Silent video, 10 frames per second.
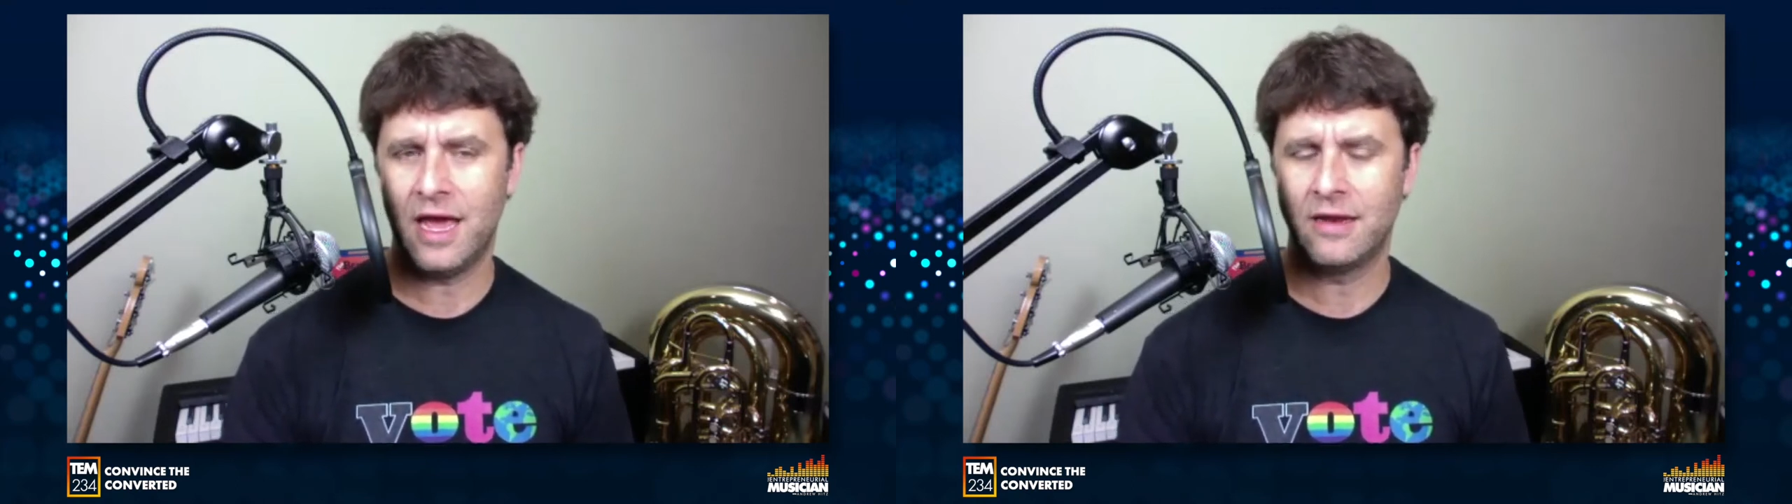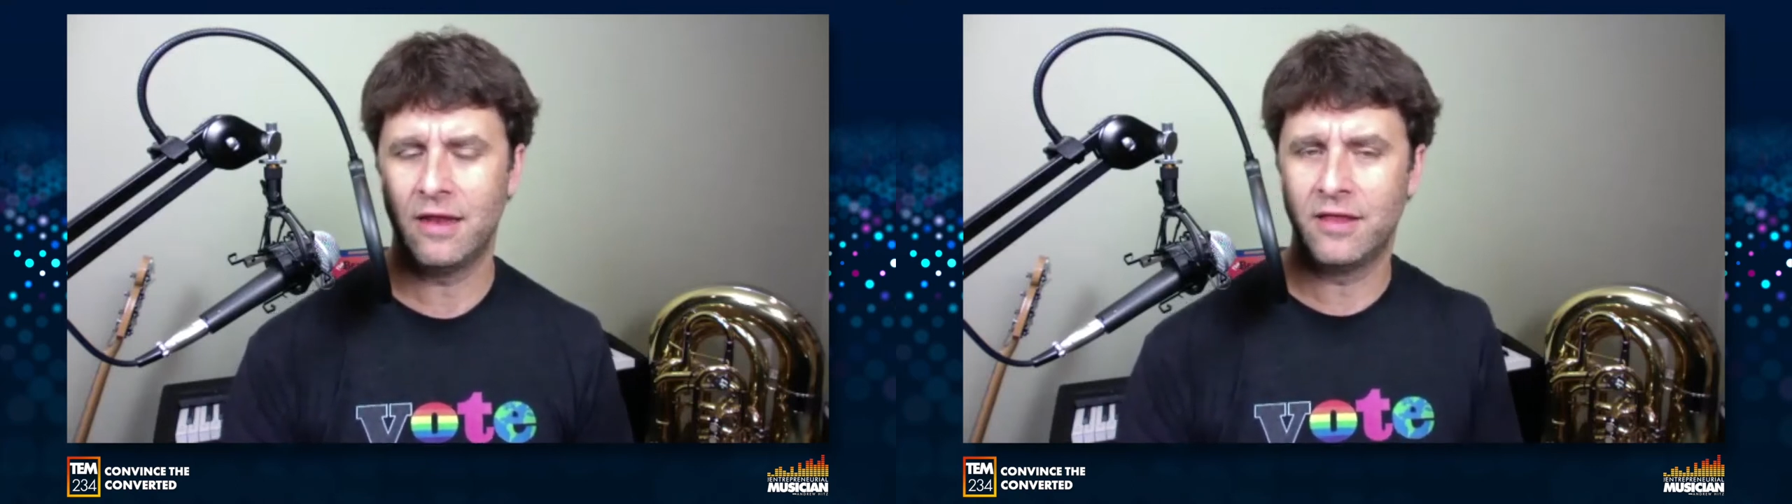
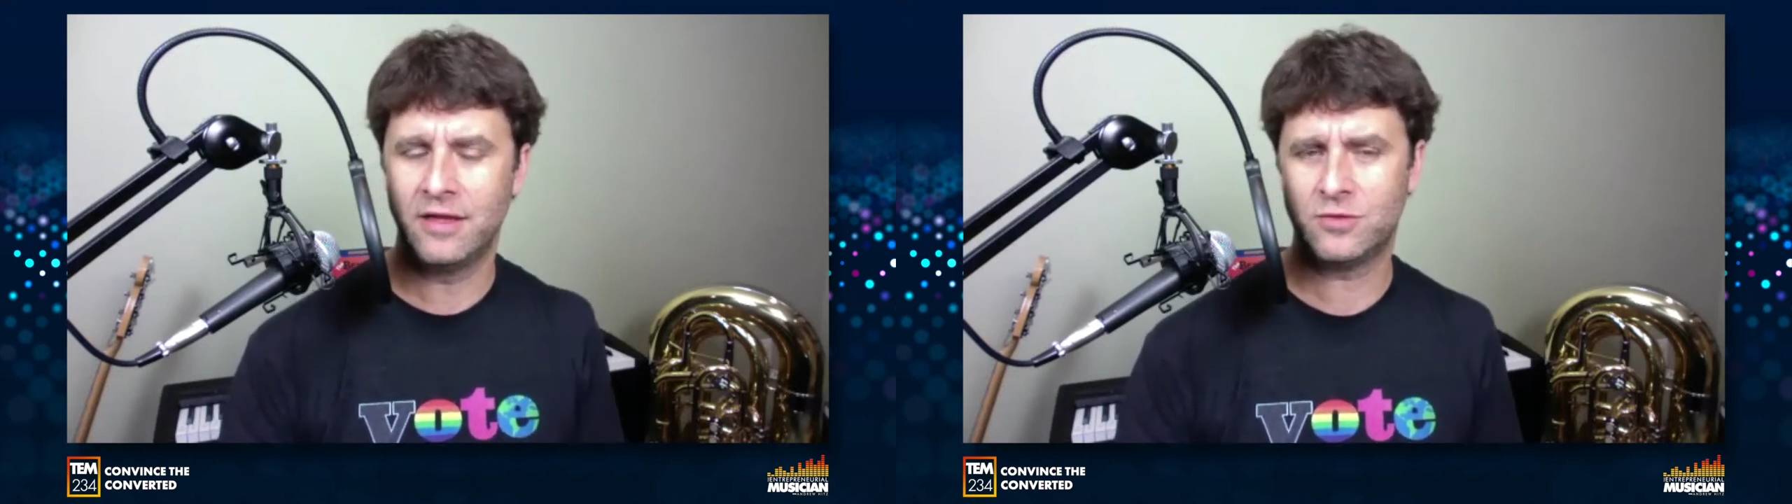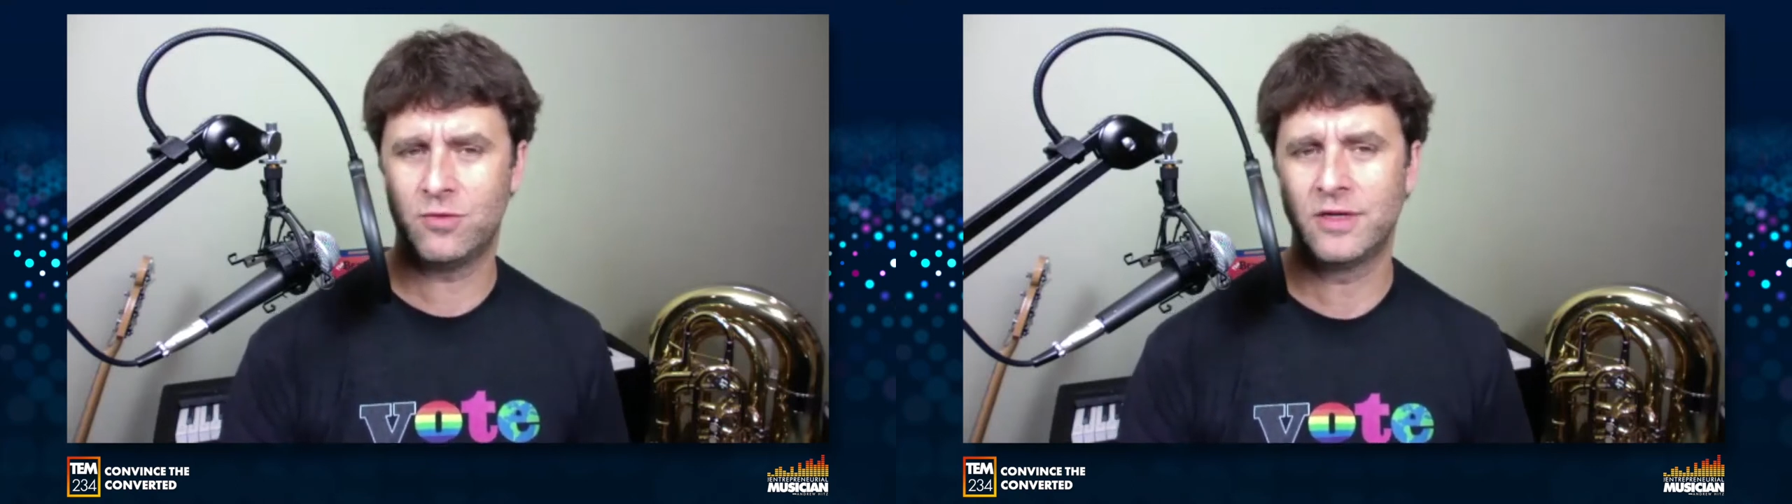And
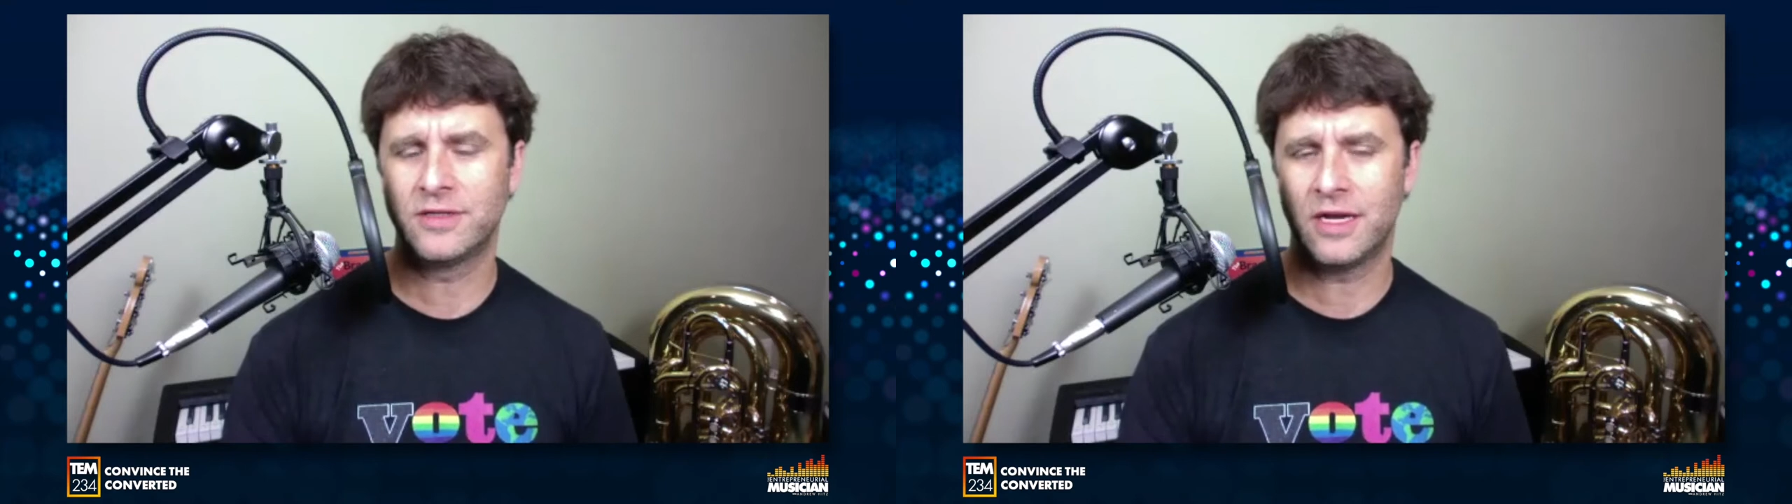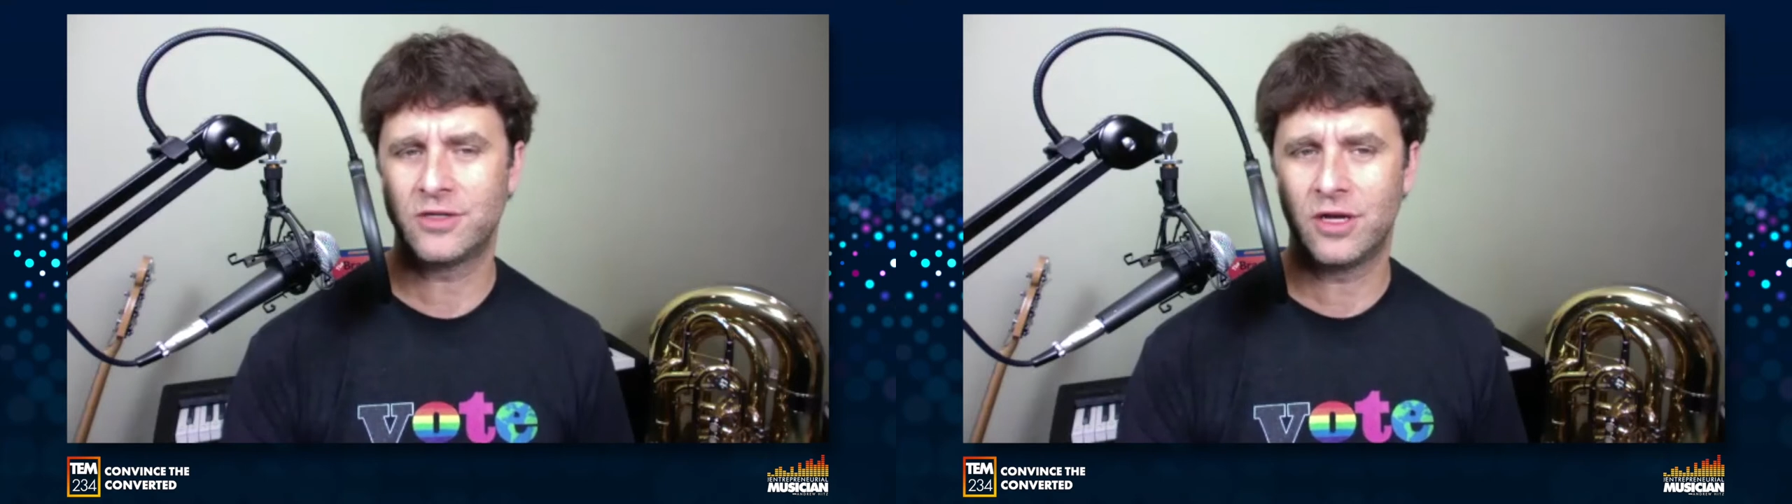this one is
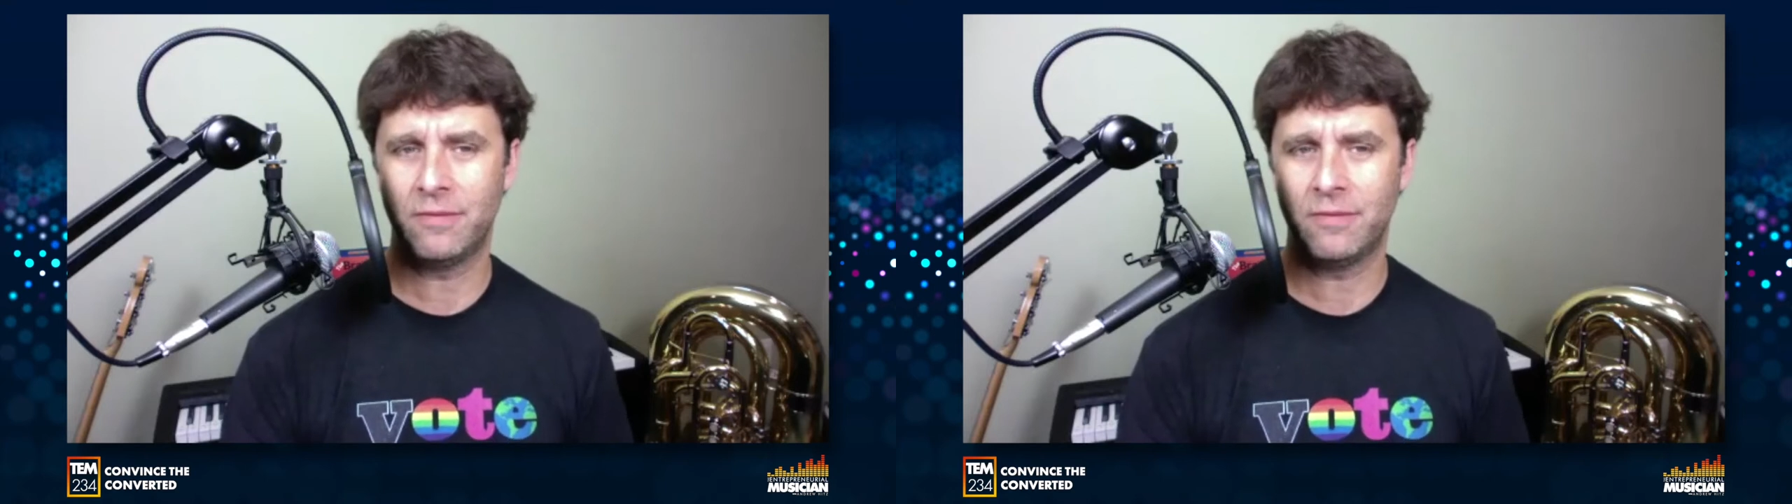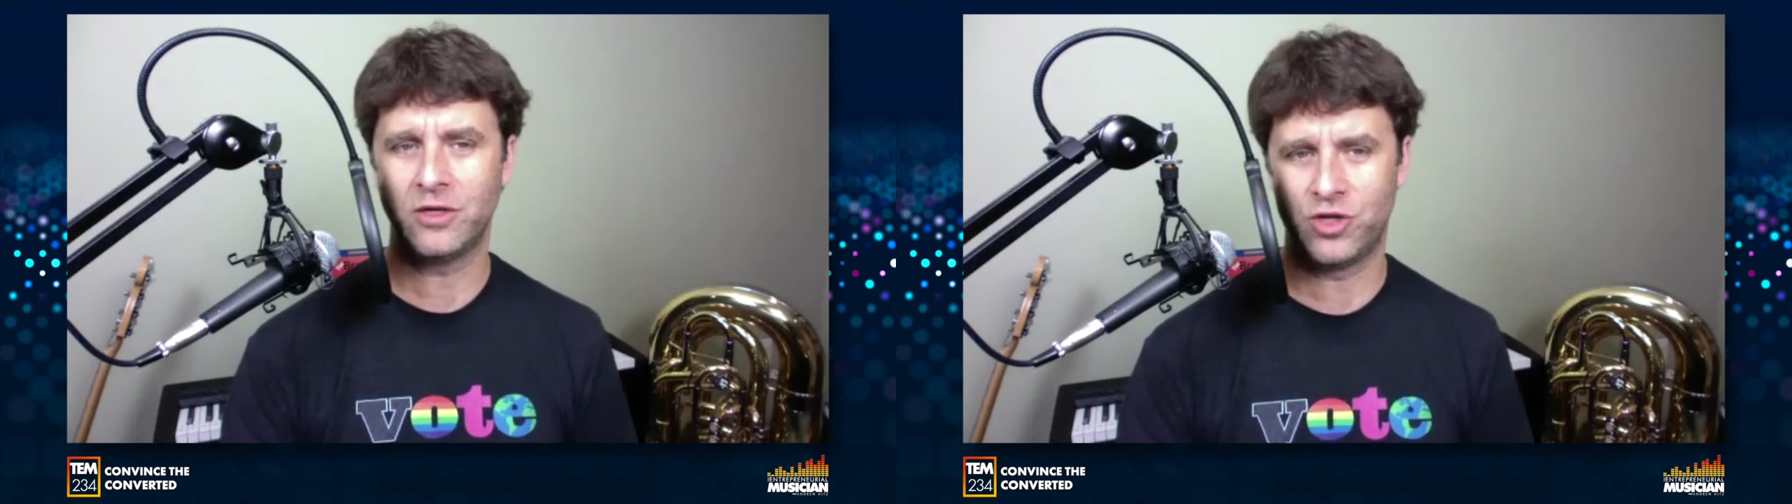actually going
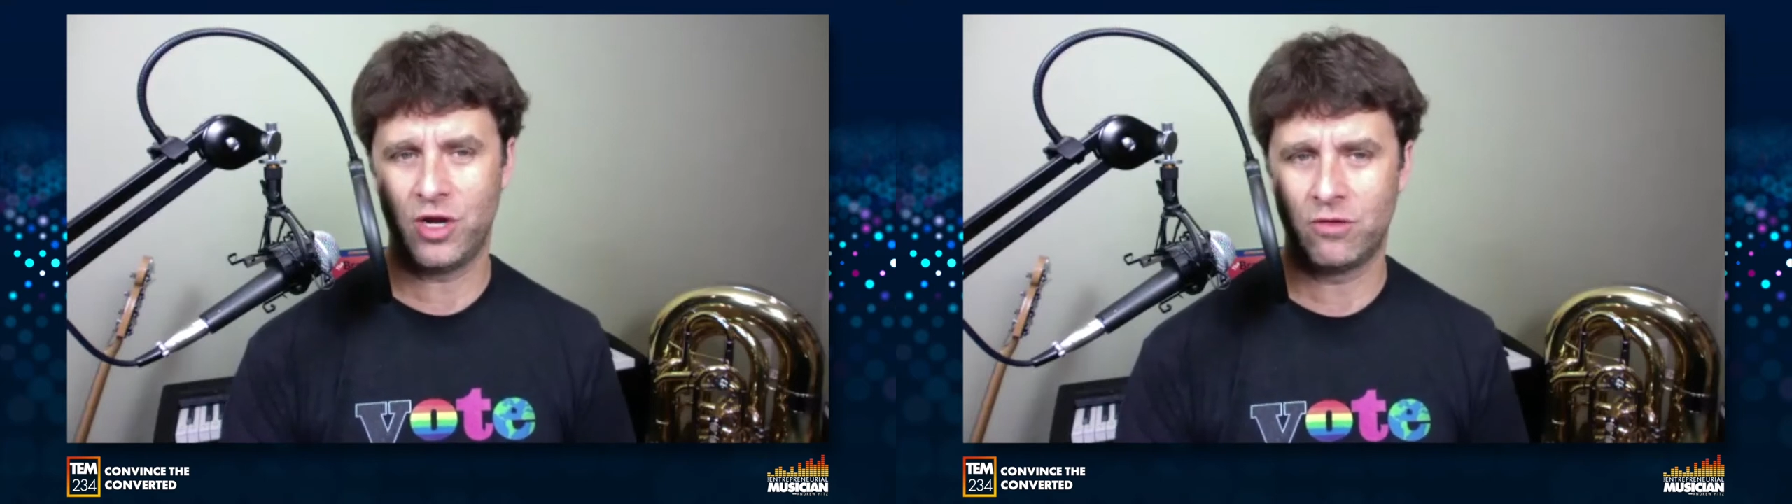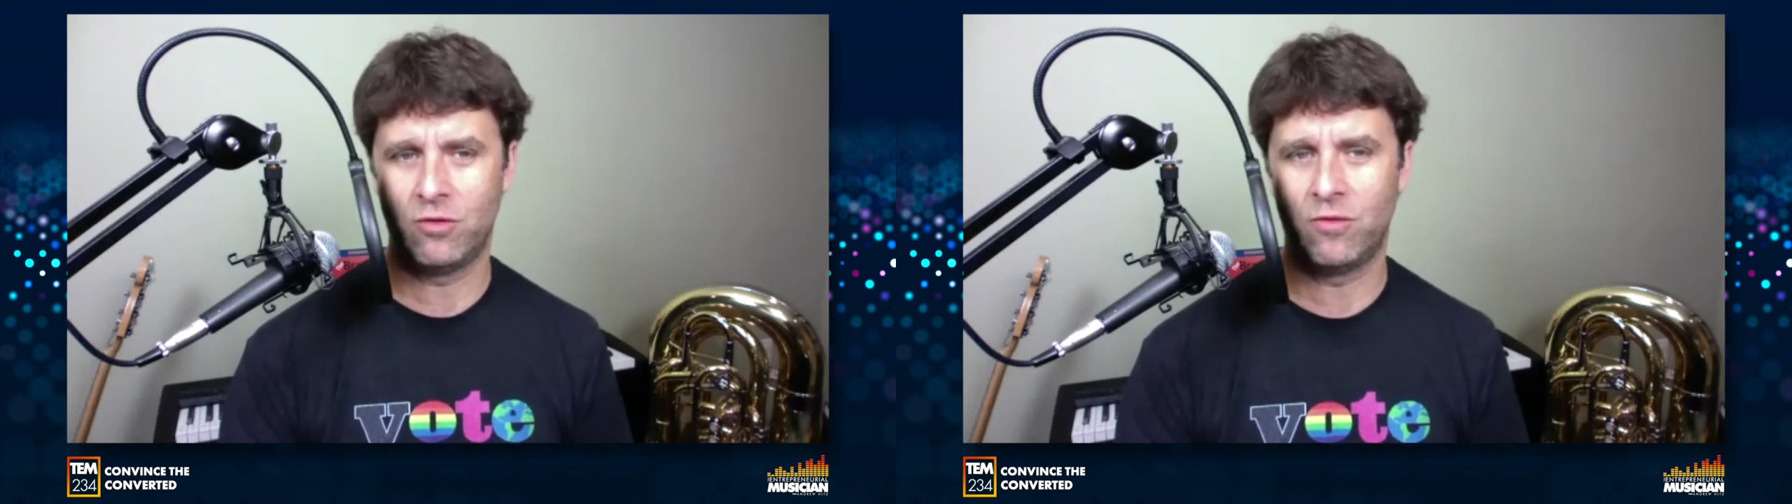to be a
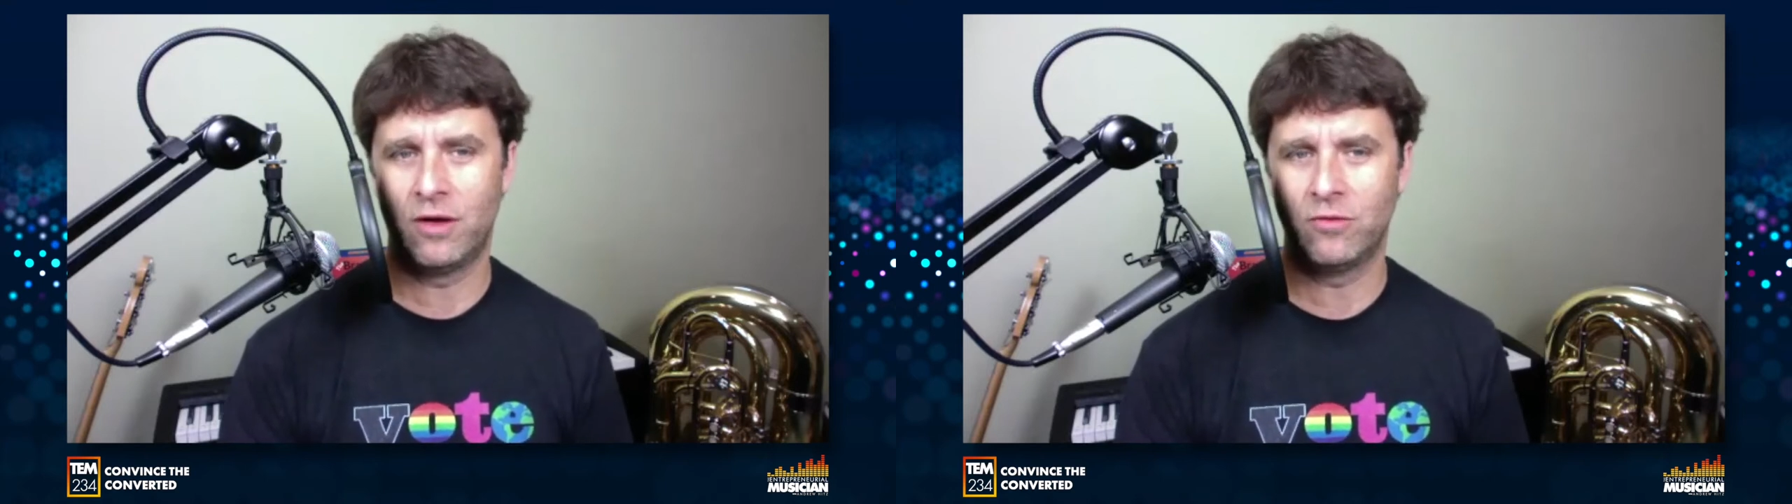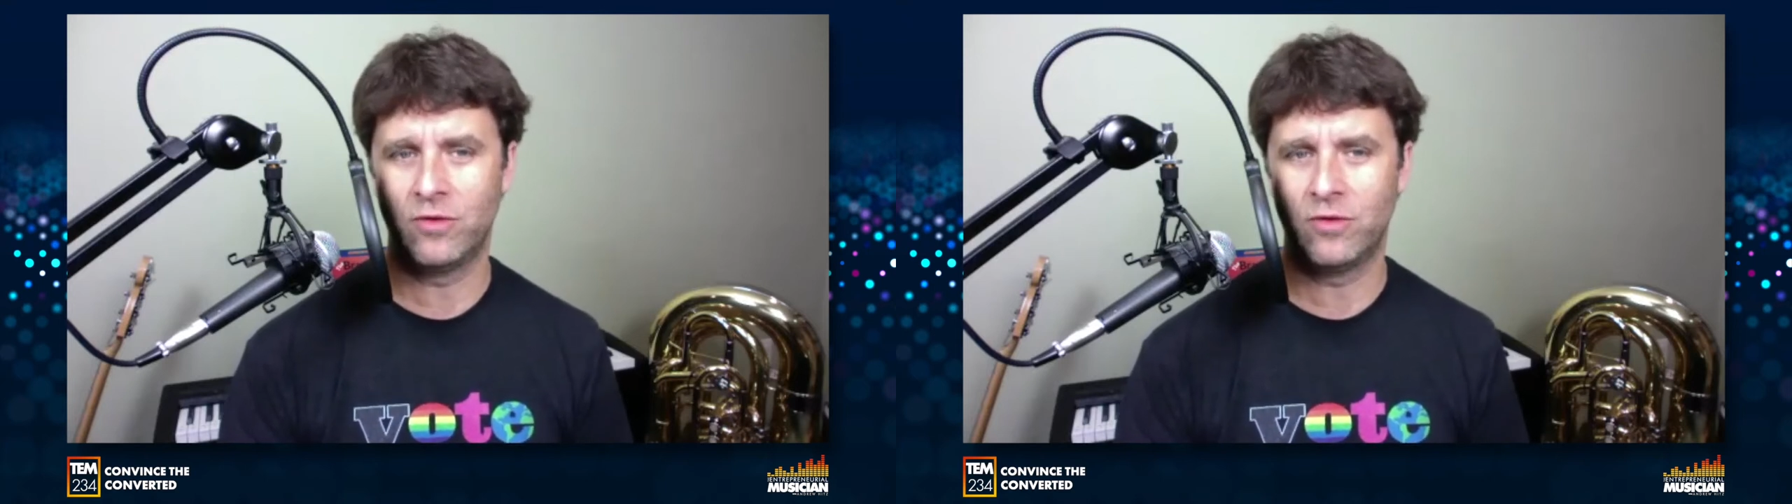general one,